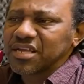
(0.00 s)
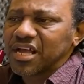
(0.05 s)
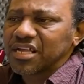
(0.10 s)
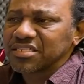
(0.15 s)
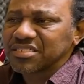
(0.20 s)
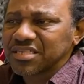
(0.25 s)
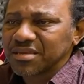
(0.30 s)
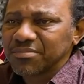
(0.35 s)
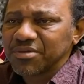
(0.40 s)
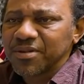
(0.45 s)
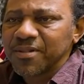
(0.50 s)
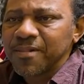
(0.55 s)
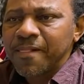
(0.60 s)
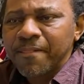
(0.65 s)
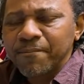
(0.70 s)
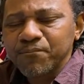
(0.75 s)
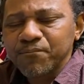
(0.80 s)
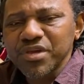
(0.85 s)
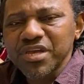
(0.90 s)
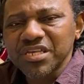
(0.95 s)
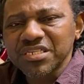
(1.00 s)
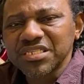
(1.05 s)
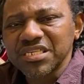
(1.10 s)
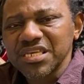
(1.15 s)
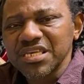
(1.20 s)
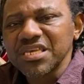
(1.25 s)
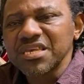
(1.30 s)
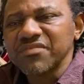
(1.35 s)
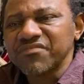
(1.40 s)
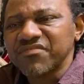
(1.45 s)
constable. May you see
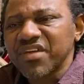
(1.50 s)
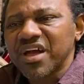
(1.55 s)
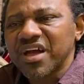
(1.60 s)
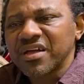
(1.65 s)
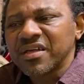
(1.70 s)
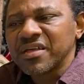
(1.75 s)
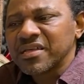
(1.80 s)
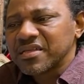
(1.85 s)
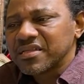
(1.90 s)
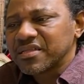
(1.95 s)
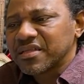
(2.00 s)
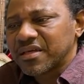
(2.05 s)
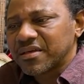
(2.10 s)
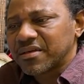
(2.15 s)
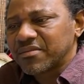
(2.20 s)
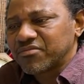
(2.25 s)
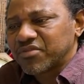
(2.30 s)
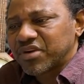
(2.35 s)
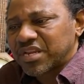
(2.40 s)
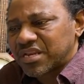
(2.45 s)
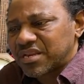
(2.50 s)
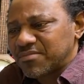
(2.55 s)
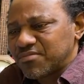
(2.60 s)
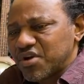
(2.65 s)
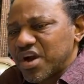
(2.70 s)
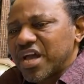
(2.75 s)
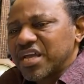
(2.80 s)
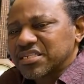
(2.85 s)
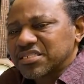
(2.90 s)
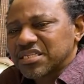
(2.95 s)
even uh, one of the
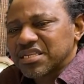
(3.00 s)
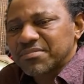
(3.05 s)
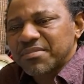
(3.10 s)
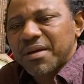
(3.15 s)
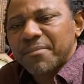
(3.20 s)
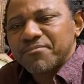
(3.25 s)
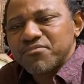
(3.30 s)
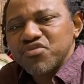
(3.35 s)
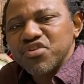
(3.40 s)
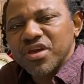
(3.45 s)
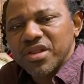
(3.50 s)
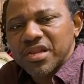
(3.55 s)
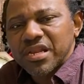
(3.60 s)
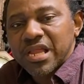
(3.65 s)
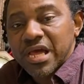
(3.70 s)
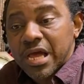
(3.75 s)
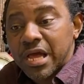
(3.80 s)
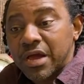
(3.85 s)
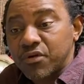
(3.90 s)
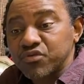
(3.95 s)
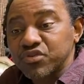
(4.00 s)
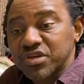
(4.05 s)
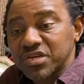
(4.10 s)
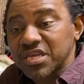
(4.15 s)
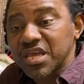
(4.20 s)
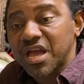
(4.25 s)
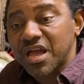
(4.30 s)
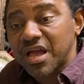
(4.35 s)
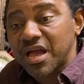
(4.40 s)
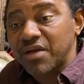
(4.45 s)
boys them a break law, like,
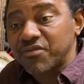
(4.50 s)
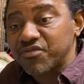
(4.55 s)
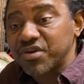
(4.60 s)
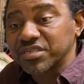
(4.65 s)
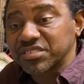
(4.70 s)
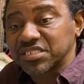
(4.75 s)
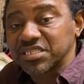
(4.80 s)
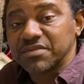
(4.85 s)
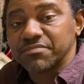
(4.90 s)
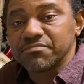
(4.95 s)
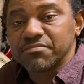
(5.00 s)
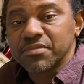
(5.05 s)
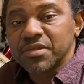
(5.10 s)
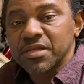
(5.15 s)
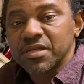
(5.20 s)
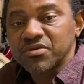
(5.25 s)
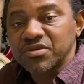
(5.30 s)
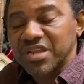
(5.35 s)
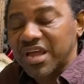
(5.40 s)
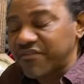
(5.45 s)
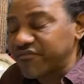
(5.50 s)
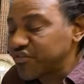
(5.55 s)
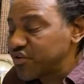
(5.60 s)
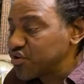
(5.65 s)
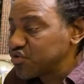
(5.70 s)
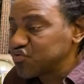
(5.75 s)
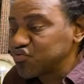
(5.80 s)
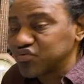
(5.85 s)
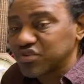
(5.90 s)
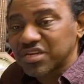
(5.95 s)
you can arrest him. You know, I
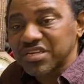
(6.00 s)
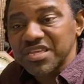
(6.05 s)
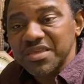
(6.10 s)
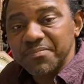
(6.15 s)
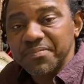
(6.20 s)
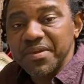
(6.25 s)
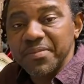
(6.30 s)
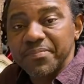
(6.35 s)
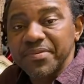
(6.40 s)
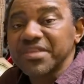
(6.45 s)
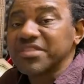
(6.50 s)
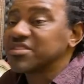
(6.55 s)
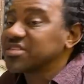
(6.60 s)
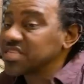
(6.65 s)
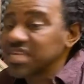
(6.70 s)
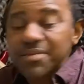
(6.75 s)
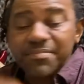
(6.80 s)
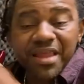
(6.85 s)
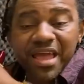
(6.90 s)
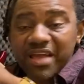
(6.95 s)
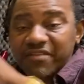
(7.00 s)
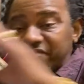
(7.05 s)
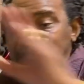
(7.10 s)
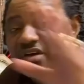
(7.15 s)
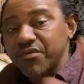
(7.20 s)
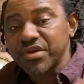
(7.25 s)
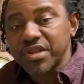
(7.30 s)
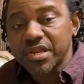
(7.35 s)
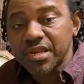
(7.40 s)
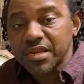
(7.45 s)
forgot you know DPP. Same like
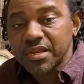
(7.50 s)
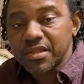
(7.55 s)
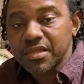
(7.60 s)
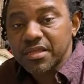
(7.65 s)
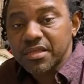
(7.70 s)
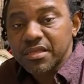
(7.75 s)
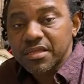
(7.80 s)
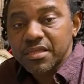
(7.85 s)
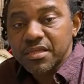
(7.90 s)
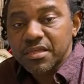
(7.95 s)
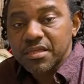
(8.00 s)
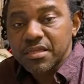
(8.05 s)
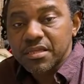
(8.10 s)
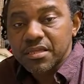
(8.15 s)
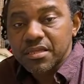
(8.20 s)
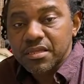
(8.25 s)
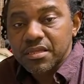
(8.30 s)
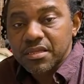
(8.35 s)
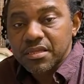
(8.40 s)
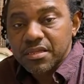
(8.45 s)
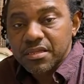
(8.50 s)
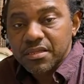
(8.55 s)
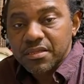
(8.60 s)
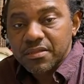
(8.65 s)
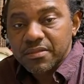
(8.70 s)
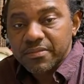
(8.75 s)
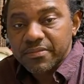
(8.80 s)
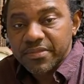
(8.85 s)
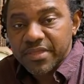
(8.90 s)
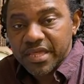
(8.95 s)
foreign.
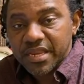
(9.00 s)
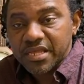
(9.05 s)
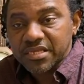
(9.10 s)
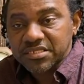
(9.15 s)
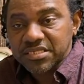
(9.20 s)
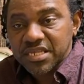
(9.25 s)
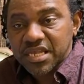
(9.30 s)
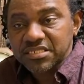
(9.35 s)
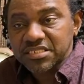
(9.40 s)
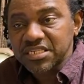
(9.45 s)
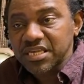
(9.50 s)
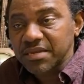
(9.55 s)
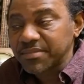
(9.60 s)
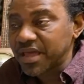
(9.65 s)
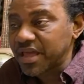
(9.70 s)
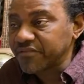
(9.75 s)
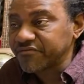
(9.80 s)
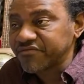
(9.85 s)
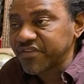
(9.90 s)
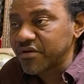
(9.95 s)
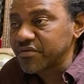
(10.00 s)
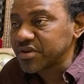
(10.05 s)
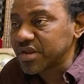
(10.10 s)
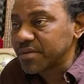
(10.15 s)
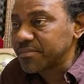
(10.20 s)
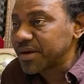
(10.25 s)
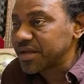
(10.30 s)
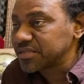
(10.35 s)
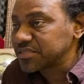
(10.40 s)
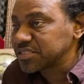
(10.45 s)
You understand? Same like foreign. A
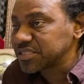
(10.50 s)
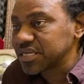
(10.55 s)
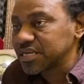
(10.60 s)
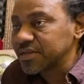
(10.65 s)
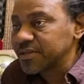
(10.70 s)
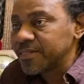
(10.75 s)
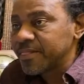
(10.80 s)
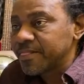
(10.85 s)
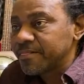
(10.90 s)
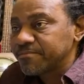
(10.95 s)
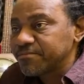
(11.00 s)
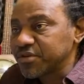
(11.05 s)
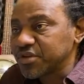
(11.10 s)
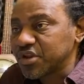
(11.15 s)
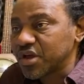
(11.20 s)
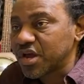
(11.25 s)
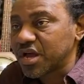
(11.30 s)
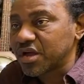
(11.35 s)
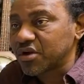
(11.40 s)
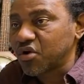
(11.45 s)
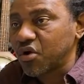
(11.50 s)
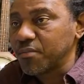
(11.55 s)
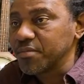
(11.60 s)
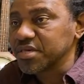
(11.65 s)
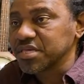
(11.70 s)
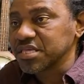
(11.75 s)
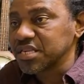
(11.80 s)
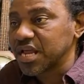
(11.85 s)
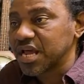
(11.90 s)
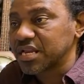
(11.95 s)
man say, you know,
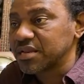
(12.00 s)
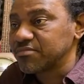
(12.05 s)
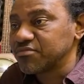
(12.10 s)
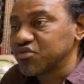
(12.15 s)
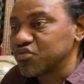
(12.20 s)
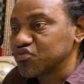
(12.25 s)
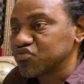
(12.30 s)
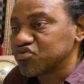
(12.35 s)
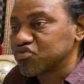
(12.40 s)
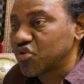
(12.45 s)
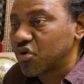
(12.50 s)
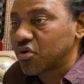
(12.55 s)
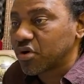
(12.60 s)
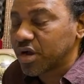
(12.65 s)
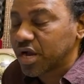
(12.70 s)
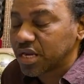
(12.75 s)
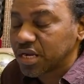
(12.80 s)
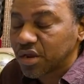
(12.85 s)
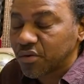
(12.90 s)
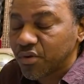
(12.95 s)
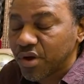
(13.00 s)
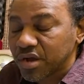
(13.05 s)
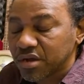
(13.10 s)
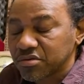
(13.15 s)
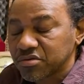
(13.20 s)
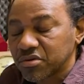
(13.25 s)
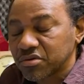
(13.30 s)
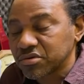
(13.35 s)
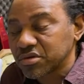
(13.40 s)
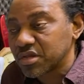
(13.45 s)
commissioner and him look drunk and I
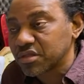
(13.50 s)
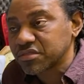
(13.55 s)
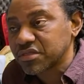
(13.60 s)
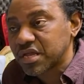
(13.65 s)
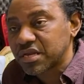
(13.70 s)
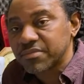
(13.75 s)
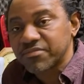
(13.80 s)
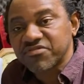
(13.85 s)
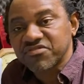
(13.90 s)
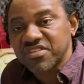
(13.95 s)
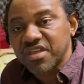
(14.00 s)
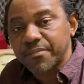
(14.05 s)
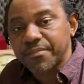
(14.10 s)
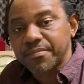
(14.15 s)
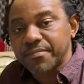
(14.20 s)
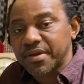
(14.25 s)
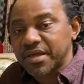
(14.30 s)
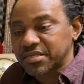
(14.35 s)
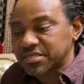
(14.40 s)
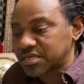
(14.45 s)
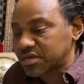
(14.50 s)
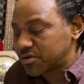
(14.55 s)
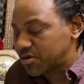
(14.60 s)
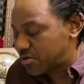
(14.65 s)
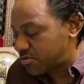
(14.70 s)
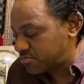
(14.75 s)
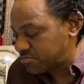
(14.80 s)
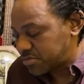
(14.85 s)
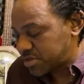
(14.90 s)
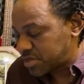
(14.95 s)
walk down this and him stop him and say,
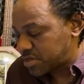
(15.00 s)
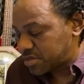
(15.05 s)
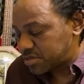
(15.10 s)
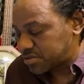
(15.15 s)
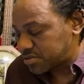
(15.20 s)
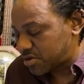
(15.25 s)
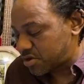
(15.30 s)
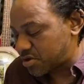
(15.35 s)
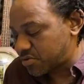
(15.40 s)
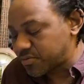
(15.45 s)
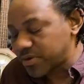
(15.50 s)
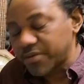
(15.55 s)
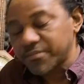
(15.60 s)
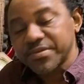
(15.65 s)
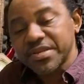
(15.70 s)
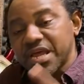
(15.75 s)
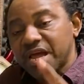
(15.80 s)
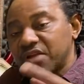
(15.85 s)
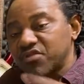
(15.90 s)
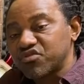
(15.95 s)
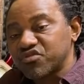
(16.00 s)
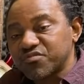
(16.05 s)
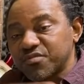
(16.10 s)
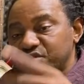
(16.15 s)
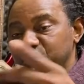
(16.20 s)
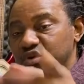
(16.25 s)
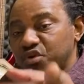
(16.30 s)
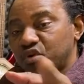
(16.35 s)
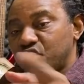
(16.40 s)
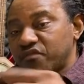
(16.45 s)
come. No, man, me not lose my
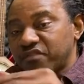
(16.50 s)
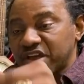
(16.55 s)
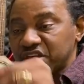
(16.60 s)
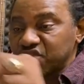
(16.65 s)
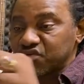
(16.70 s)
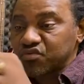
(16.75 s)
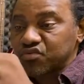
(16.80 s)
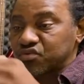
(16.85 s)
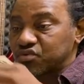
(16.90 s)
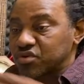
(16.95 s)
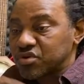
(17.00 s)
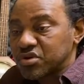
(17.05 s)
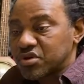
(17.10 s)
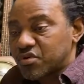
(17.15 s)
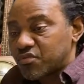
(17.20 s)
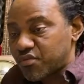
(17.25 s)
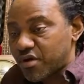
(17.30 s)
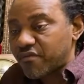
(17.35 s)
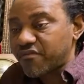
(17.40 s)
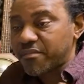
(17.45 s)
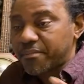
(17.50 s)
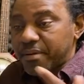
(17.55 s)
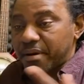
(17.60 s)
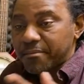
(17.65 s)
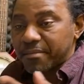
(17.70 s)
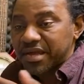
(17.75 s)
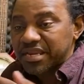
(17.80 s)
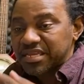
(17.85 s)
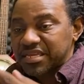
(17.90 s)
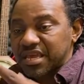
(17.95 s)
work over you. We have a
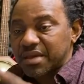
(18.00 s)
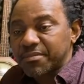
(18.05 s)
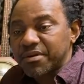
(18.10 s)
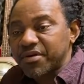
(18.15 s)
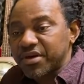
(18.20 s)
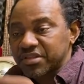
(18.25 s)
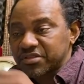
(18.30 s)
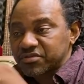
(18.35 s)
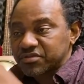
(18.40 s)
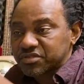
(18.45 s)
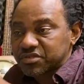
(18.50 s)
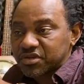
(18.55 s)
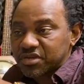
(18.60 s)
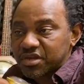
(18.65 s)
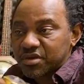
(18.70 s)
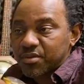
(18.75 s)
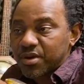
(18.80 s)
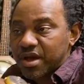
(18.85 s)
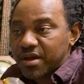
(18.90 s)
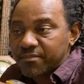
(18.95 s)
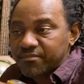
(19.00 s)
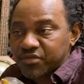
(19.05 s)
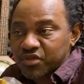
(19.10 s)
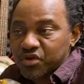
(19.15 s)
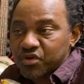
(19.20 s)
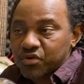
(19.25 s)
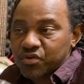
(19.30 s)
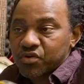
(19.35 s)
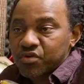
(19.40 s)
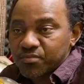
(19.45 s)
body camera too, so you
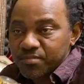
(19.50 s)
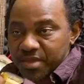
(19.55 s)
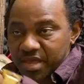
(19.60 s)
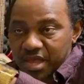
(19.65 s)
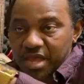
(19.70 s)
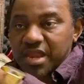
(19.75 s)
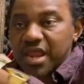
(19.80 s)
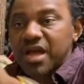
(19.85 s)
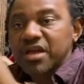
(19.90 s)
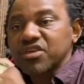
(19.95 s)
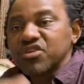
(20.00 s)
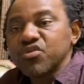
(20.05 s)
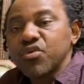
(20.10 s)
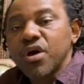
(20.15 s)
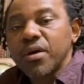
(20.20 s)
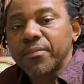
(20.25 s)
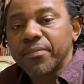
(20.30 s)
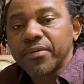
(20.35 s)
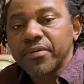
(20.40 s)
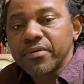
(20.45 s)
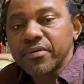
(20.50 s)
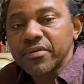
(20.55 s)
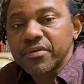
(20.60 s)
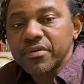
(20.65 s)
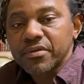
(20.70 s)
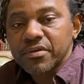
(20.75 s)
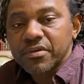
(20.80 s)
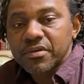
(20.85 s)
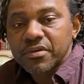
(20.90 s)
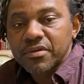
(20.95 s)
know, i Me gonna lock you up.
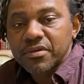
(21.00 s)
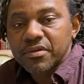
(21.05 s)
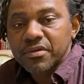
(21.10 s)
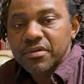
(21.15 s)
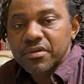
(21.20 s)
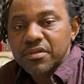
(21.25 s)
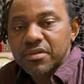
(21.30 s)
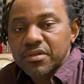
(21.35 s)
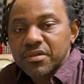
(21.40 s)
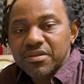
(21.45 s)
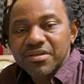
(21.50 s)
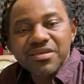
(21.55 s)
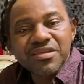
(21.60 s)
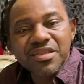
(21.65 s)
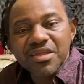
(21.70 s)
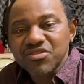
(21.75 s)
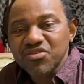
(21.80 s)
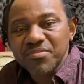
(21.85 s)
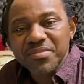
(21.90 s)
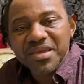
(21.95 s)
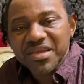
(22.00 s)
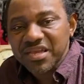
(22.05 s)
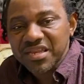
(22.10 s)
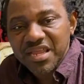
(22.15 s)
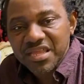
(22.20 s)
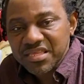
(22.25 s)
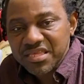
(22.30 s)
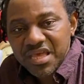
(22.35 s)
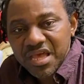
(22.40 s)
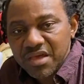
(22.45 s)
In Jamaica
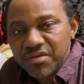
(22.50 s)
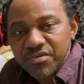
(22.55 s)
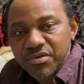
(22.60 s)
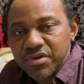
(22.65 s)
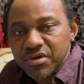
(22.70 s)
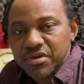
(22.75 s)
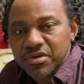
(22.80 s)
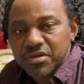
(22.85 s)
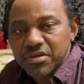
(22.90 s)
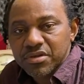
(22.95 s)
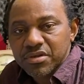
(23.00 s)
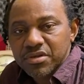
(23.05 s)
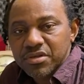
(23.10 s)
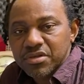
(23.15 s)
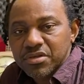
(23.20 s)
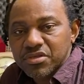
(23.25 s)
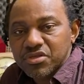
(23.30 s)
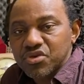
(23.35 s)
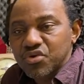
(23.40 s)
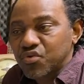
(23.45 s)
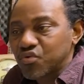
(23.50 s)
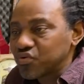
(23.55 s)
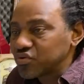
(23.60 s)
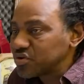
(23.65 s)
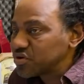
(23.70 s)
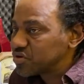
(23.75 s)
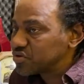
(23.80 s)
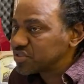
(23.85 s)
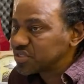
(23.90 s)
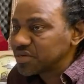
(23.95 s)
that can't work. You
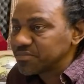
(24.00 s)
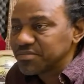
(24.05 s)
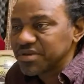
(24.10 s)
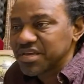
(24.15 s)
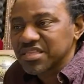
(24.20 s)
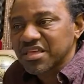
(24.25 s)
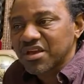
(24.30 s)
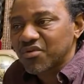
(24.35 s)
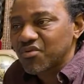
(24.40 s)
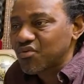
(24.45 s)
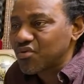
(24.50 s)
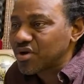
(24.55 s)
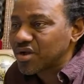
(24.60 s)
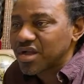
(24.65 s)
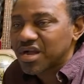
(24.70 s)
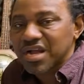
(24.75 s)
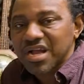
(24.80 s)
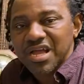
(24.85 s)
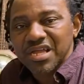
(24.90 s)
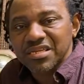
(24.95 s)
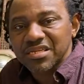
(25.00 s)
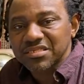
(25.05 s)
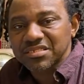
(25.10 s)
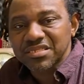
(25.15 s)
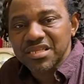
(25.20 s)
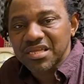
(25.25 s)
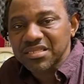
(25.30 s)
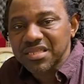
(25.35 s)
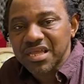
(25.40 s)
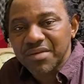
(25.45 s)
couldn't see Major Google Gaga and this
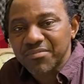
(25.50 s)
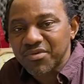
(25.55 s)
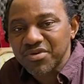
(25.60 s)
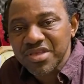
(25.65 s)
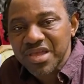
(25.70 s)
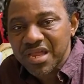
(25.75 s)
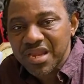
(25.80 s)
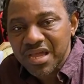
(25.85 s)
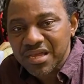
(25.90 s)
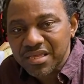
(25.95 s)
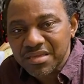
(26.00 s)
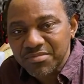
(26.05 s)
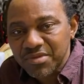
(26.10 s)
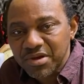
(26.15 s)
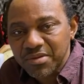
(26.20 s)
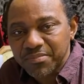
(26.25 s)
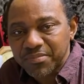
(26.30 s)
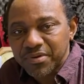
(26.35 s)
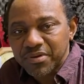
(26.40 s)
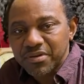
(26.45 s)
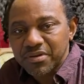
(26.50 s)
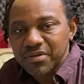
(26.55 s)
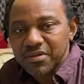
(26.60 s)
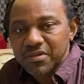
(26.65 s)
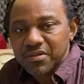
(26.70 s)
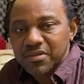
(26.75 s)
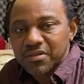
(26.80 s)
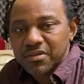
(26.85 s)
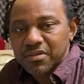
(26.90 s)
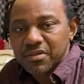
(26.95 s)
not about you lock him up.
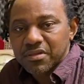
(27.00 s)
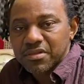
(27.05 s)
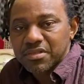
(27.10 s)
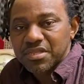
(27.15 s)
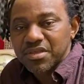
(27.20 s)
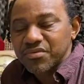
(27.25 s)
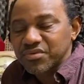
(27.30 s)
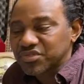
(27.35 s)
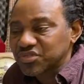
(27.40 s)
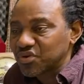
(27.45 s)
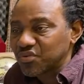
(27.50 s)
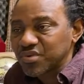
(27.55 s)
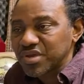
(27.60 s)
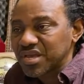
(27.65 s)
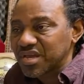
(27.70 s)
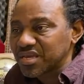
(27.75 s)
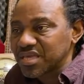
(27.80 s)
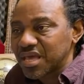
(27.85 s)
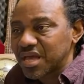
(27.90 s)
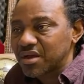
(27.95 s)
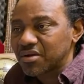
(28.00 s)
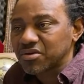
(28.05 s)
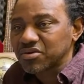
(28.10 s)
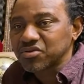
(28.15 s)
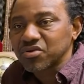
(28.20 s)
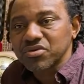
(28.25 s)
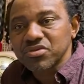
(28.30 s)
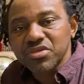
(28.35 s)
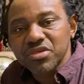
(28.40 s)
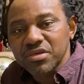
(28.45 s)
There is no way you can go
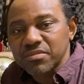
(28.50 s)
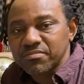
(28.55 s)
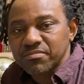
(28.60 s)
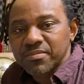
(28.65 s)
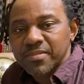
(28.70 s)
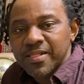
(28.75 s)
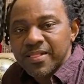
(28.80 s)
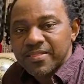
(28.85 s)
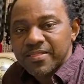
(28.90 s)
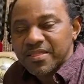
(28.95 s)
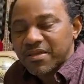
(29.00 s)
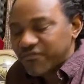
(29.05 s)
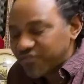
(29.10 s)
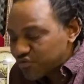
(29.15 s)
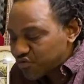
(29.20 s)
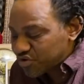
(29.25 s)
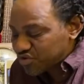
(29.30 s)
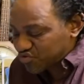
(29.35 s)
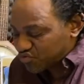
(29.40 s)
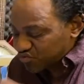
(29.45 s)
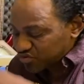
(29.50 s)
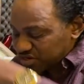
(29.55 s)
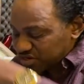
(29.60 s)
touch him. To run through